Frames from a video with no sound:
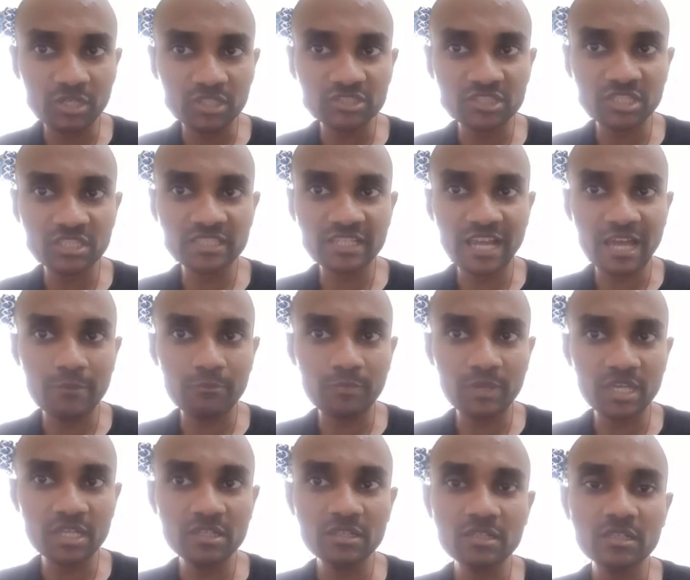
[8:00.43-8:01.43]
budget
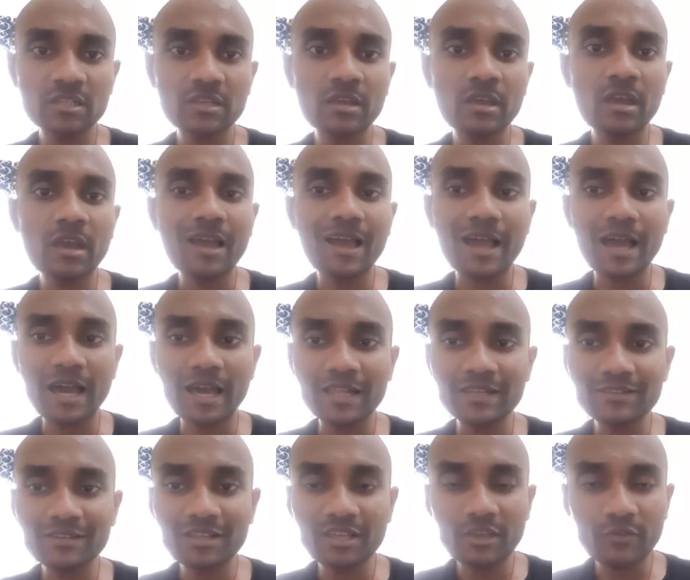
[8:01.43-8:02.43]
campaign,
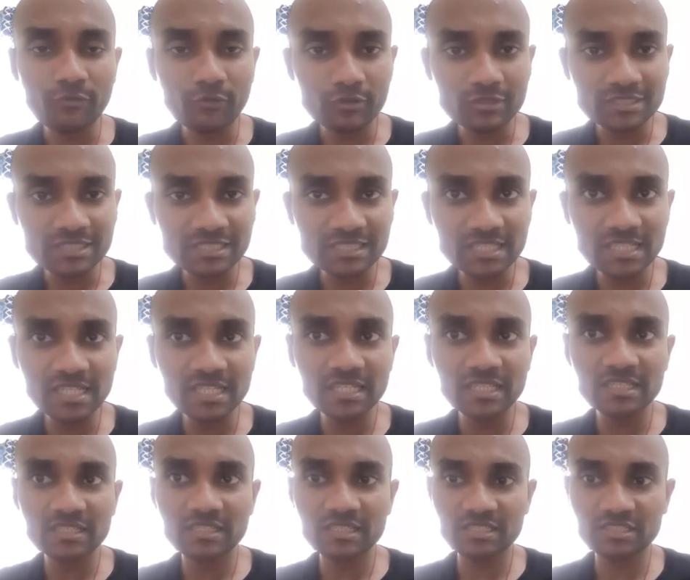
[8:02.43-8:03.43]
and if you
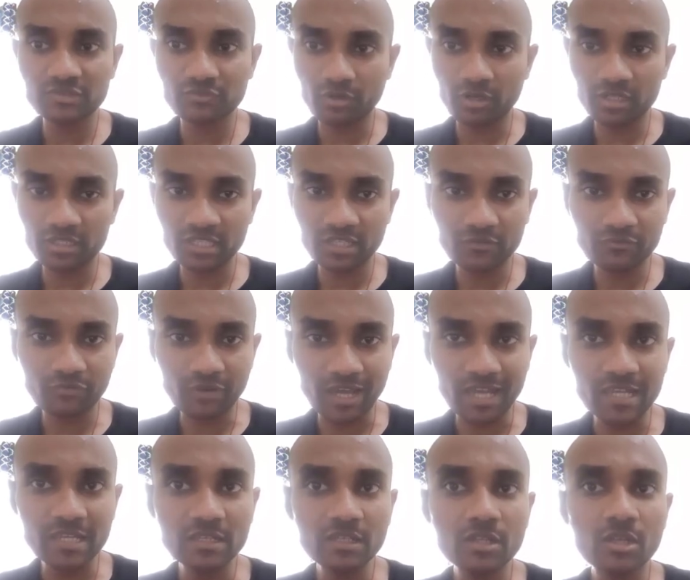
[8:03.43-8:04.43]
see it's working
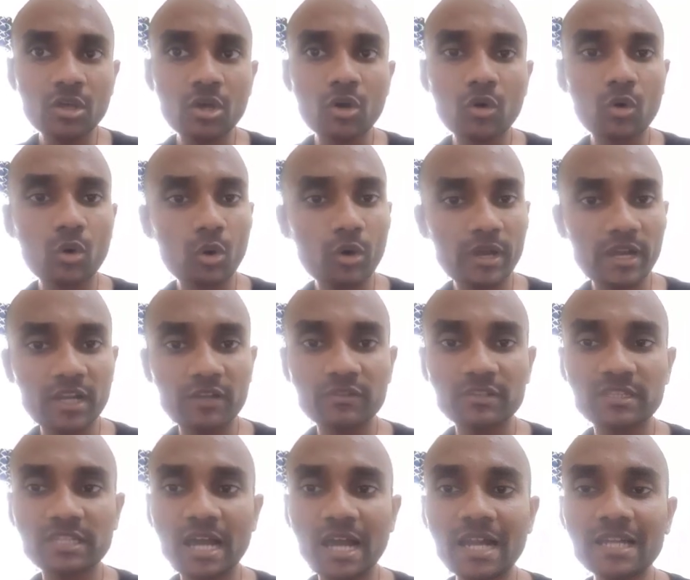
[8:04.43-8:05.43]
fine, go ahead
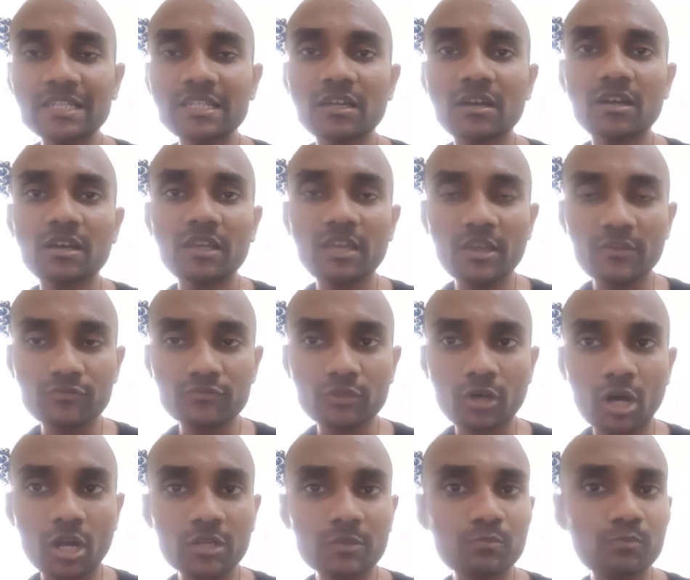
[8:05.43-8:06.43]
with that. If
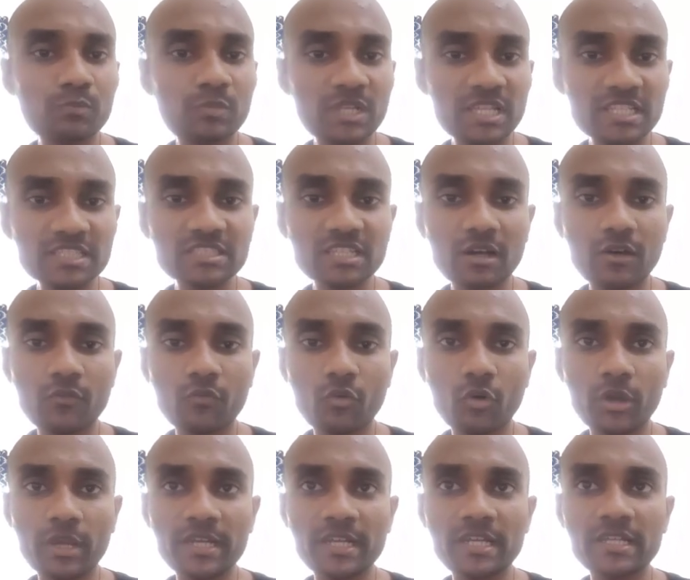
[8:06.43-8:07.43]
not, please
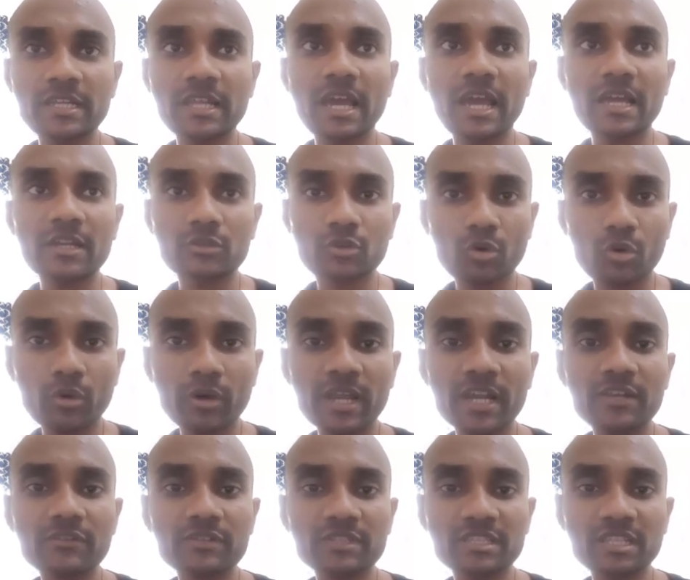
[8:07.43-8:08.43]
avoid it and go
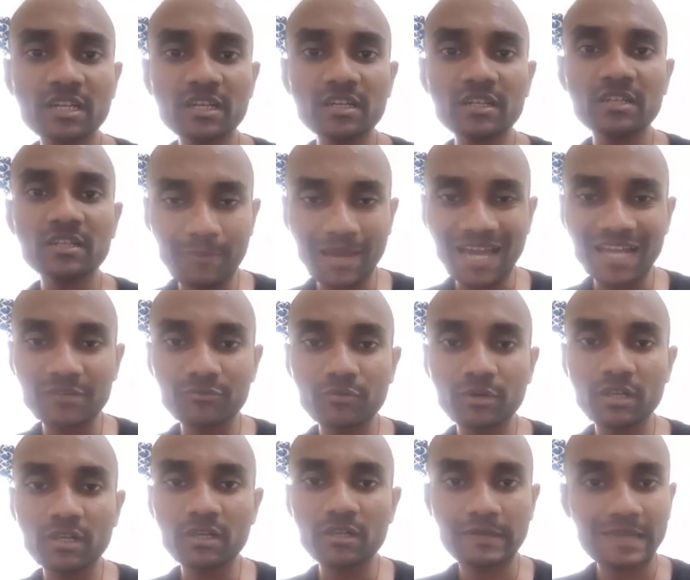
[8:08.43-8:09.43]
ahead with the
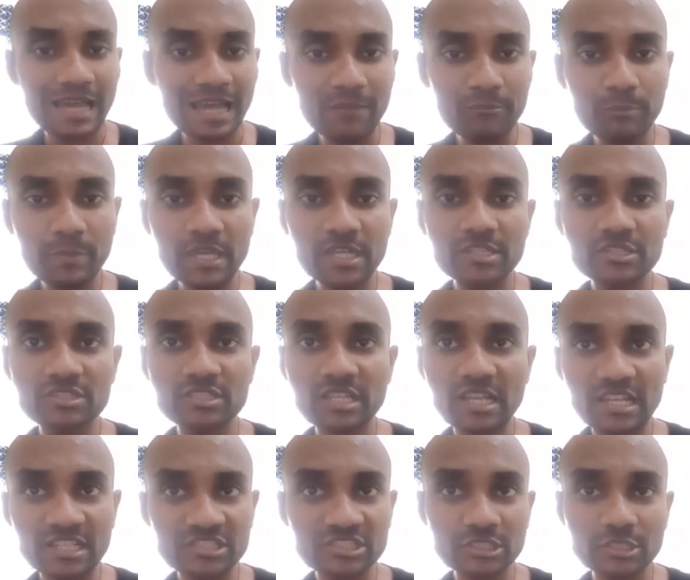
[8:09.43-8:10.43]
manual campaigns
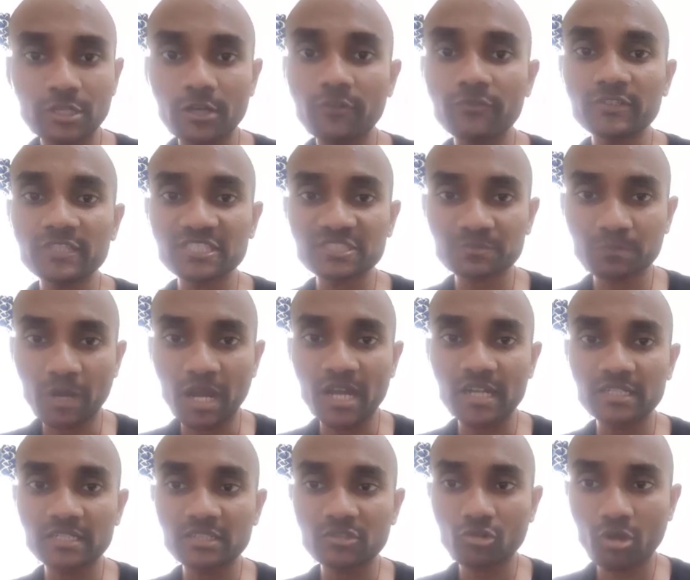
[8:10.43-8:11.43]
instead of
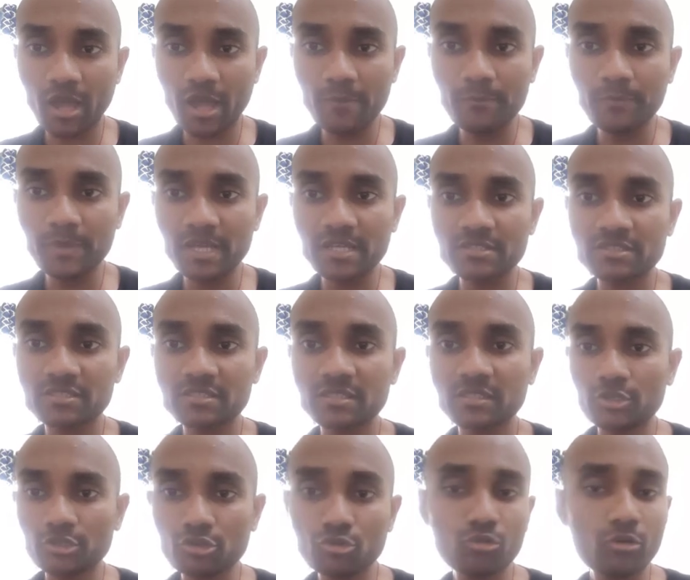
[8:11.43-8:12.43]
smart campaigns.
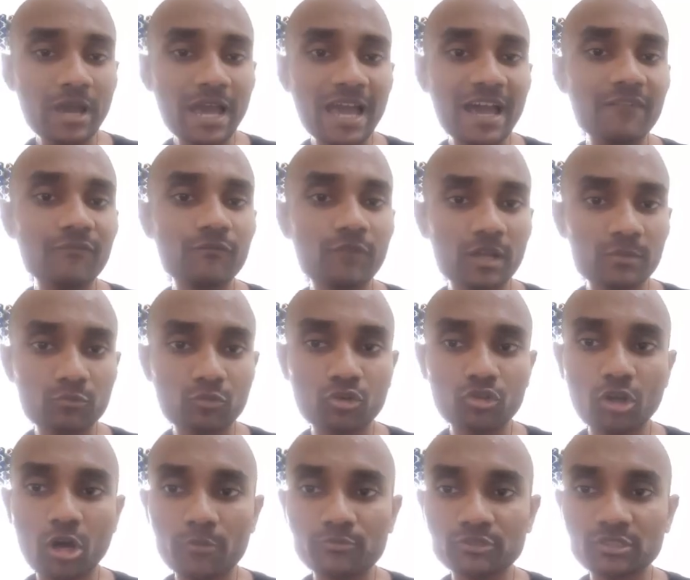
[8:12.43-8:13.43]
You have one
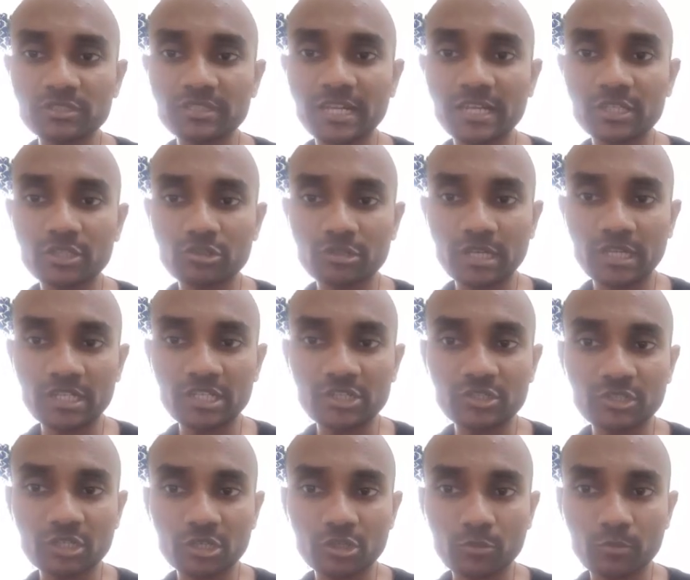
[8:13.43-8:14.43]
more option that you can
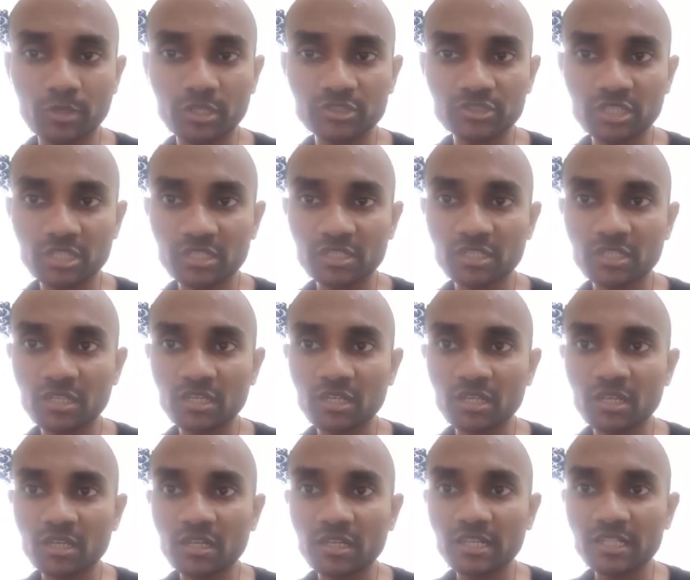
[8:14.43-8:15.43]
enter your budget.
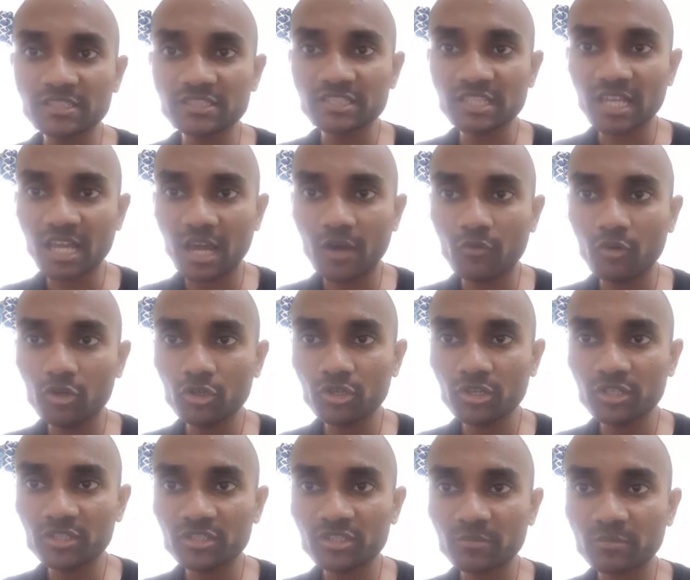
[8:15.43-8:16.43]
Let's say I want to
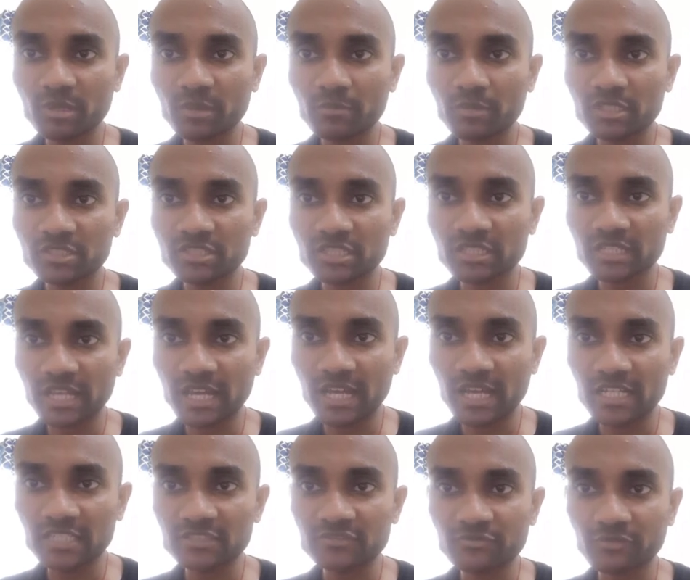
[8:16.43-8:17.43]
enter my budget
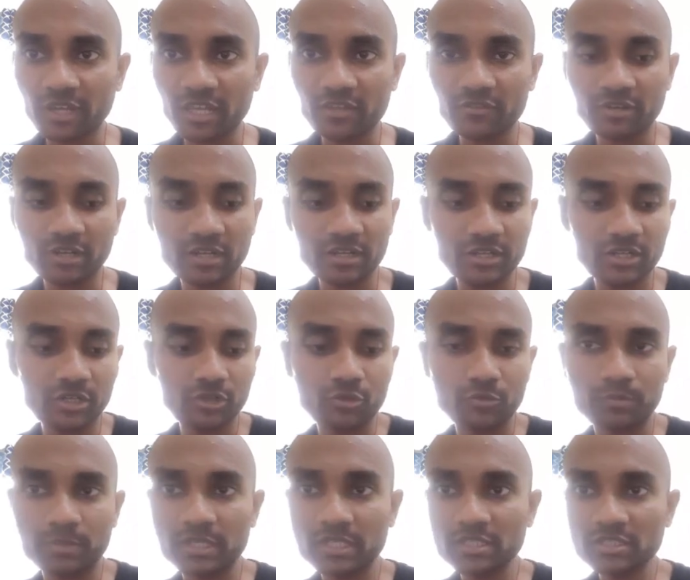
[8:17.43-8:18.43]
as 500
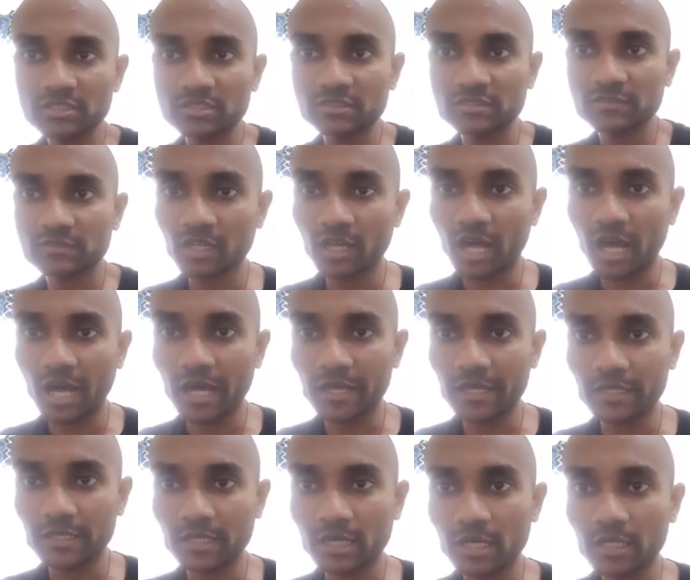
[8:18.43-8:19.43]
rupees
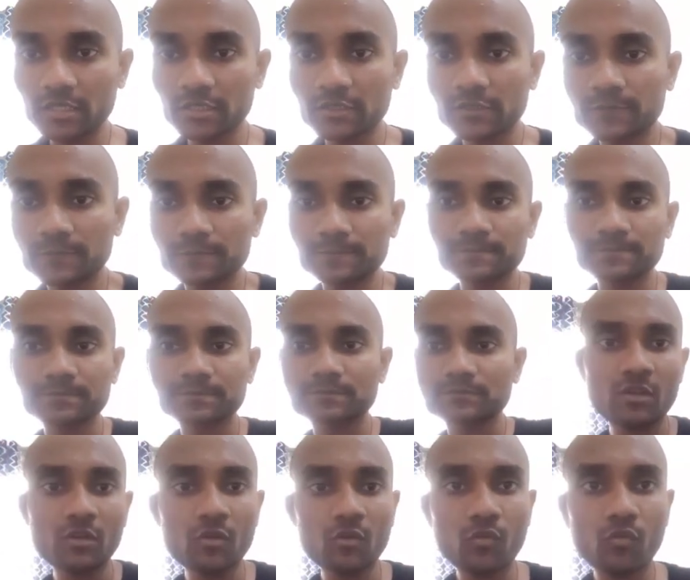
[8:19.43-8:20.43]
INR.
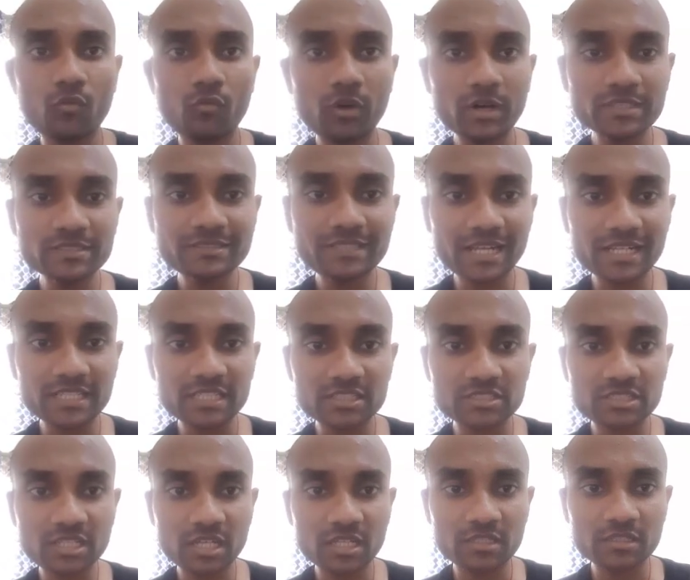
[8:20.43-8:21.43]
Once that is
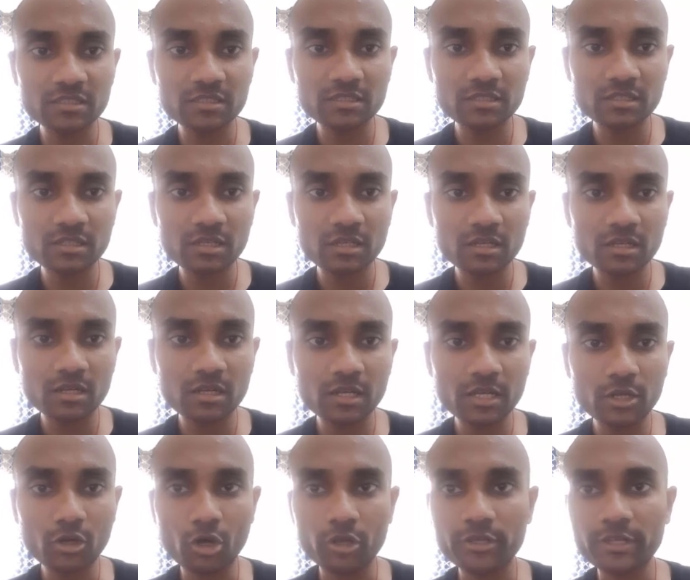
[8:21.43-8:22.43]
done,
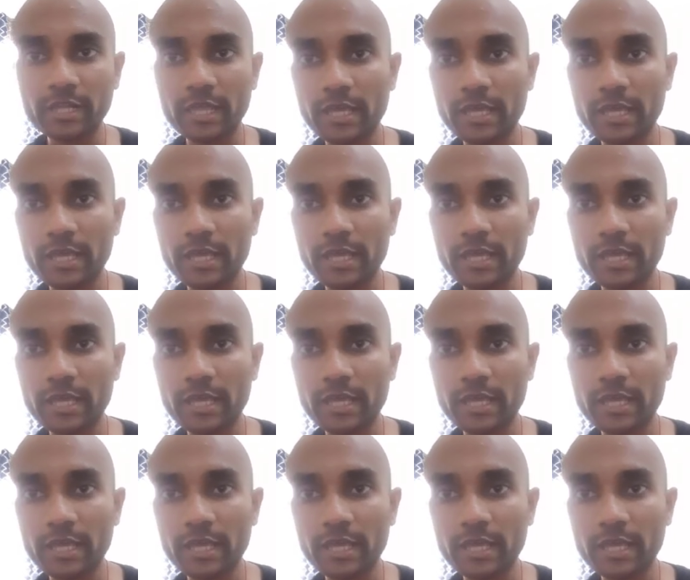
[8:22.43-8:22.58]
click on